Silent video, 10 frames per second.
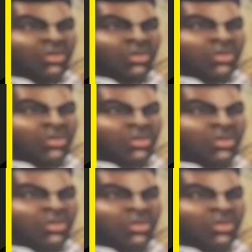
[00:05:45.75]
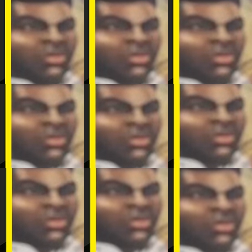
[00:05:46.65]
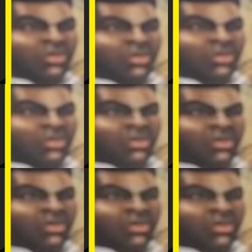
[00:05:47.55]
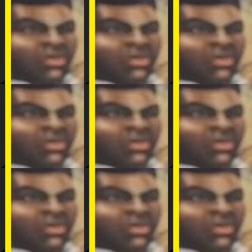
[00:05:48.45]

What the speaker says: No words are spoken by the person on screen.